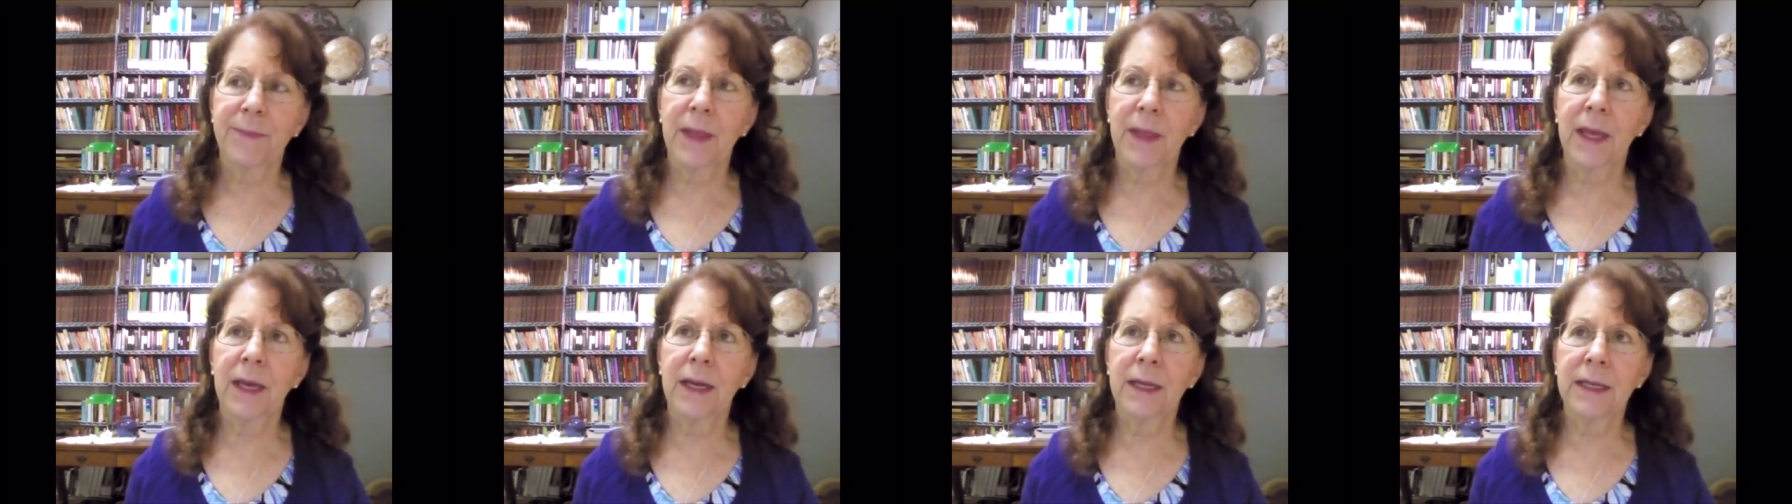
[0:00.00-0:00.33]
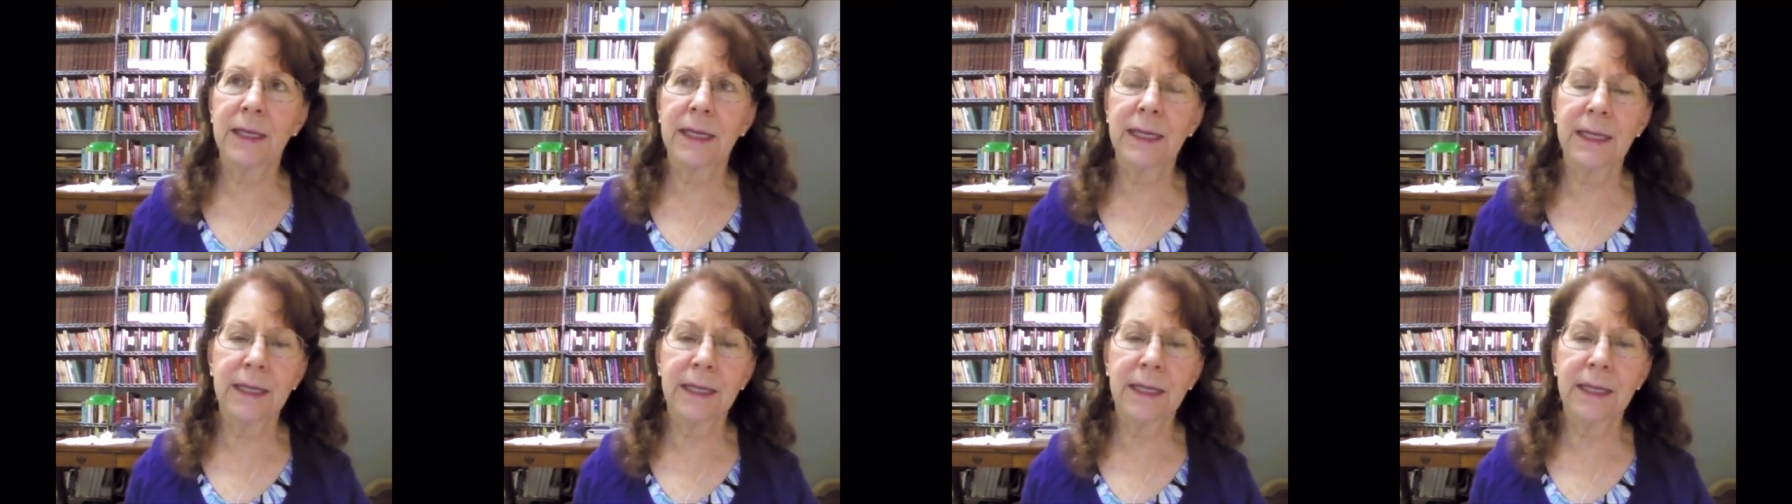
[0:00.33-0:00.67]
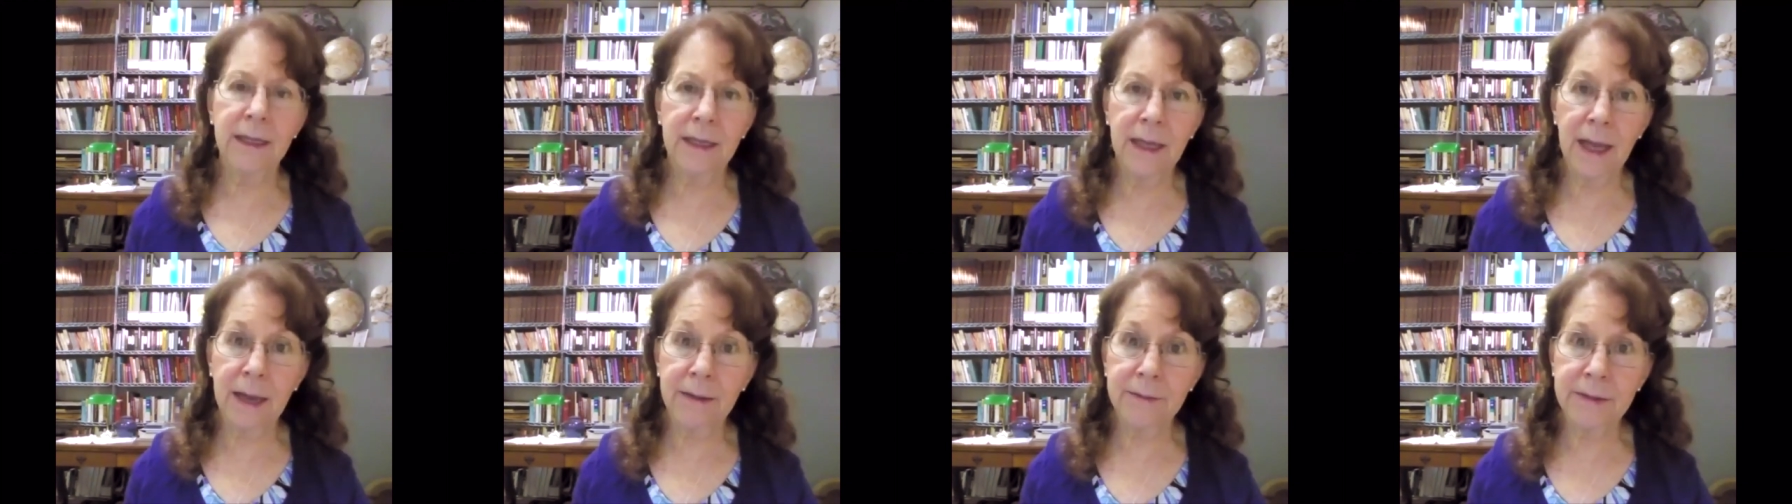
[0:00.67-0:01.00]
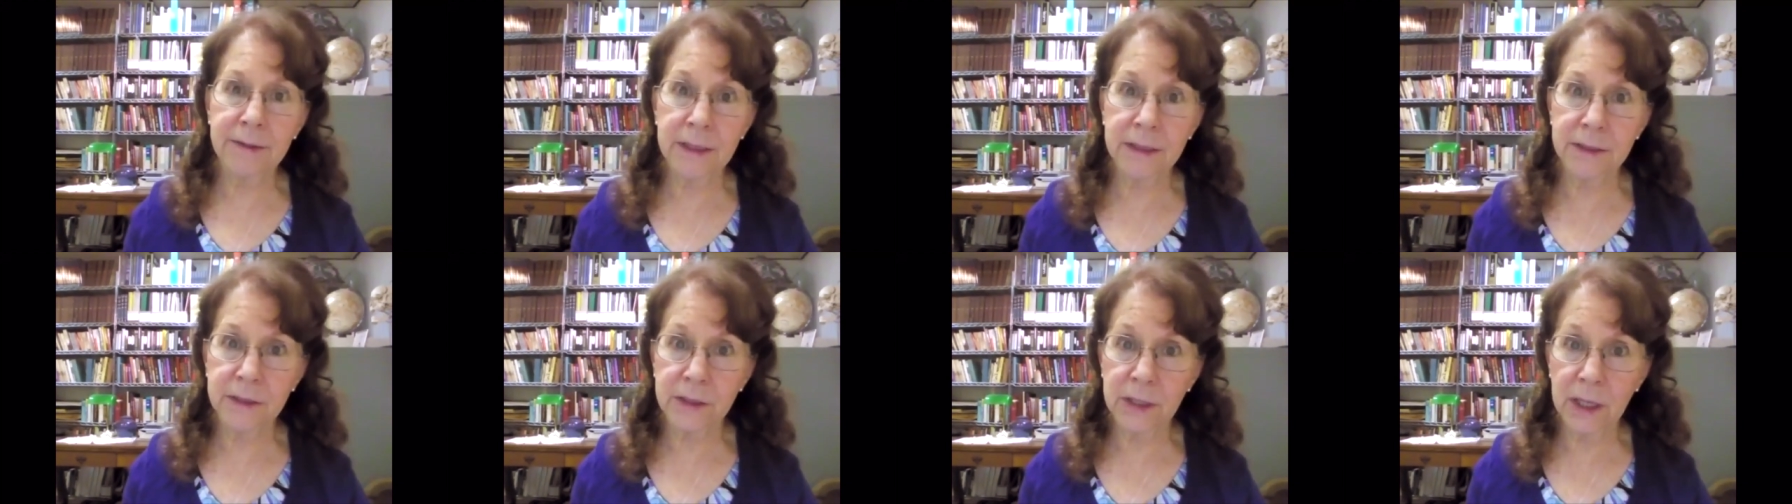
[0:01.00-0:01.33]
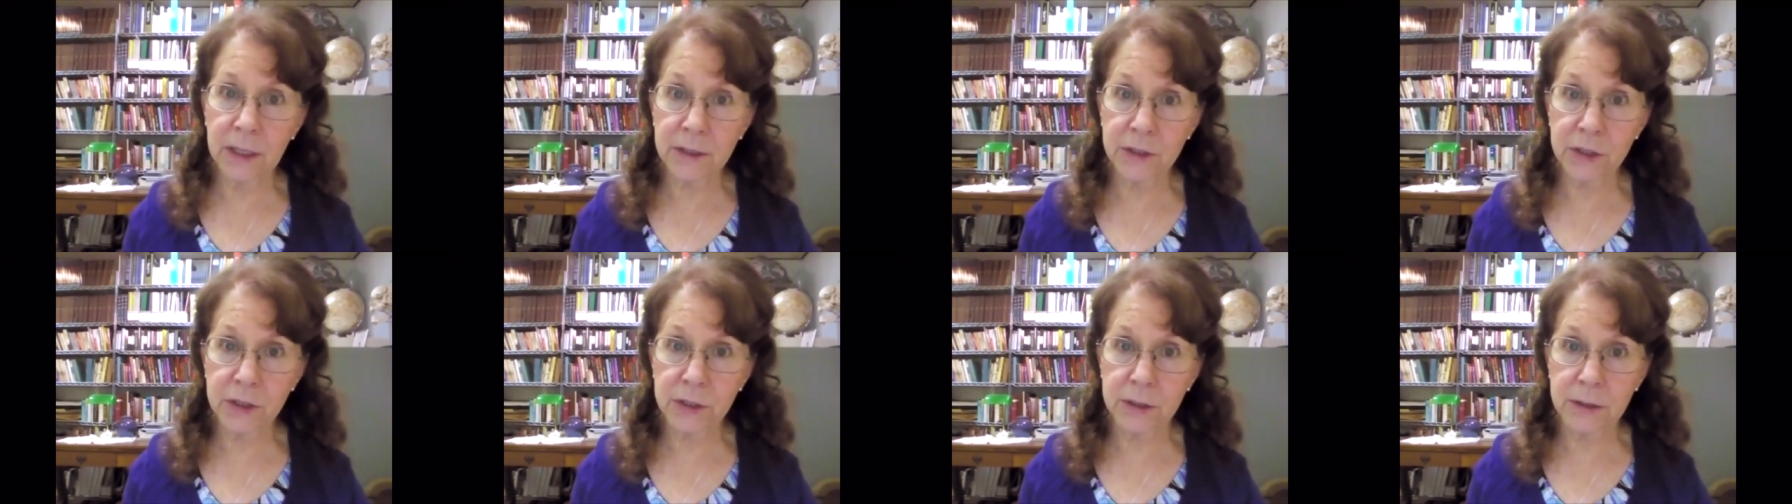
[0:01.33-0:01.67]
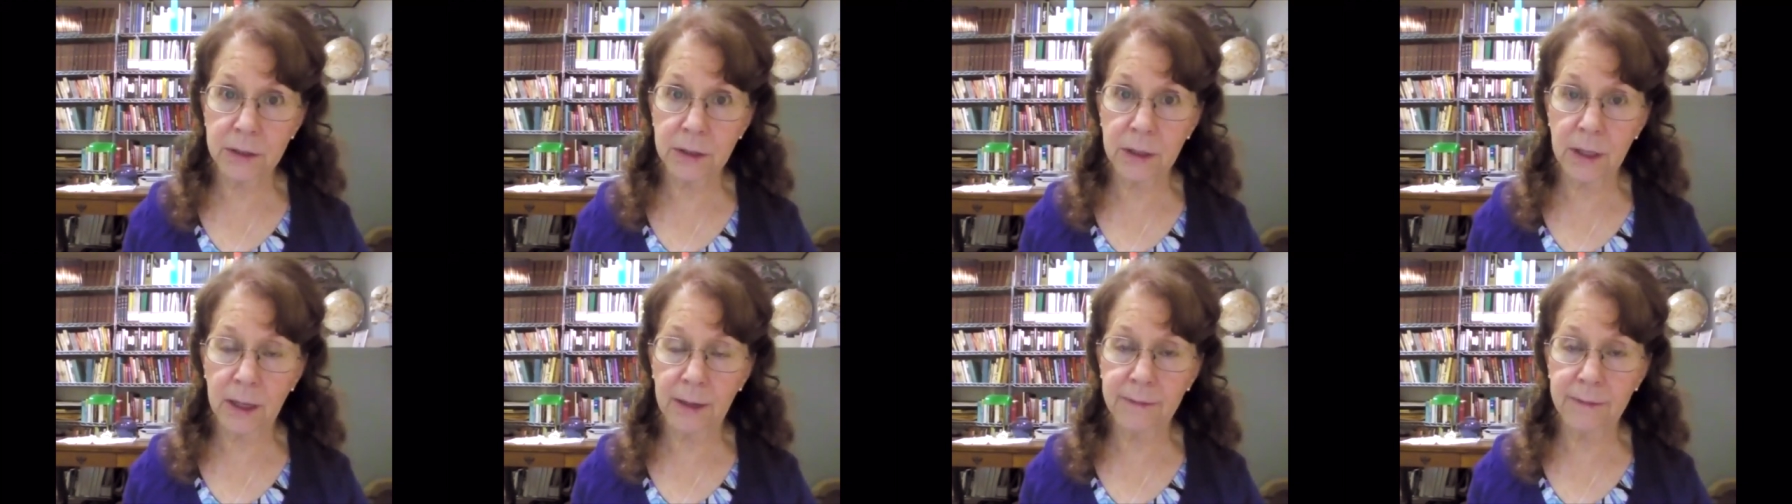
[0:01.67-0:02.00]
And he didn't have any
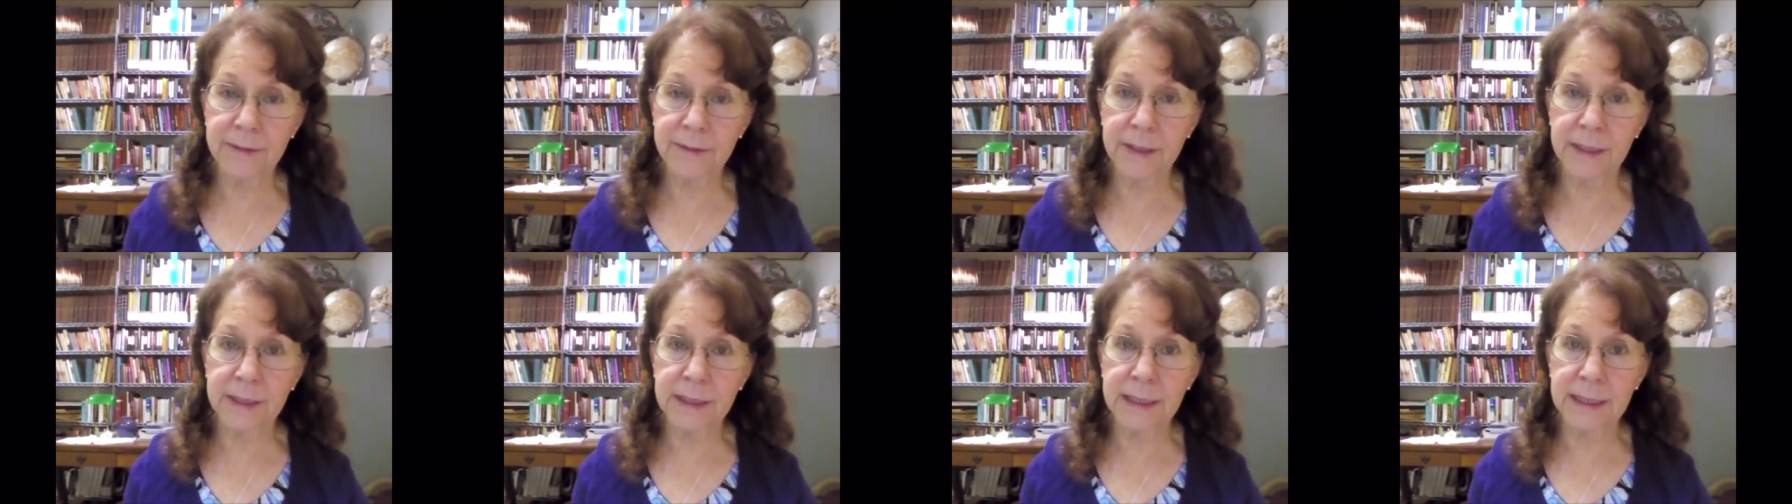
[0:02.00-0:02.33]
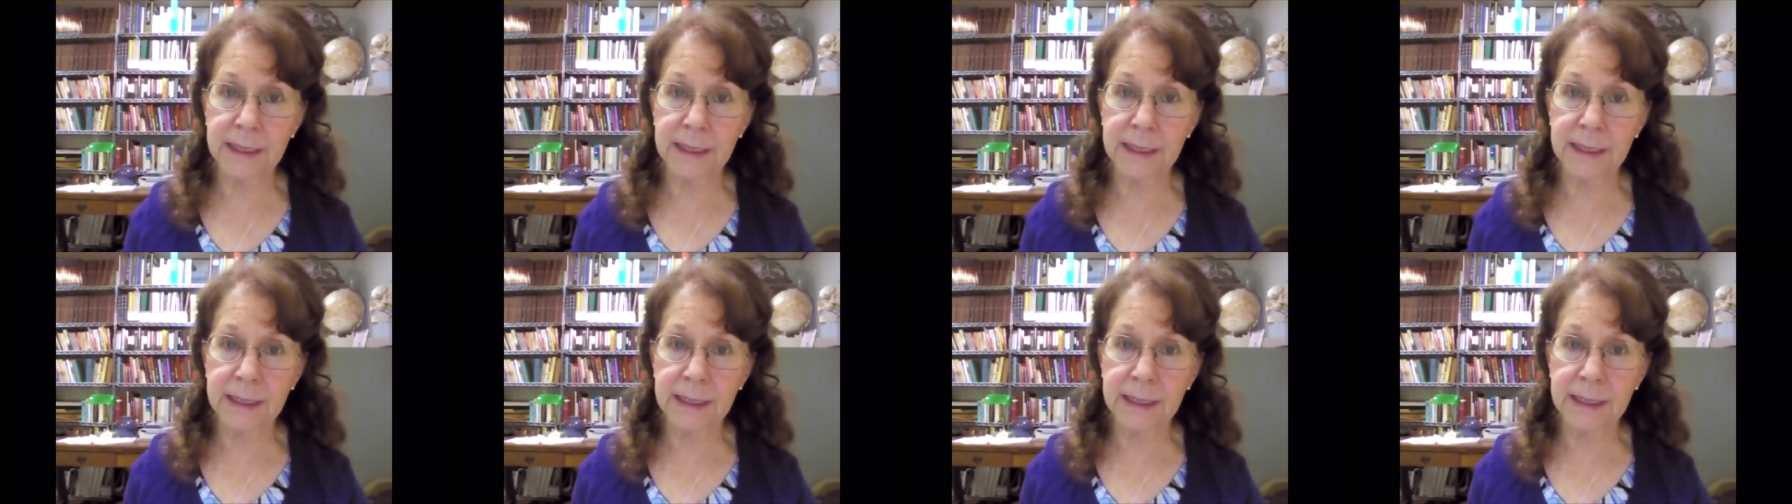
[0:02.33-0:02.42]
intention of ending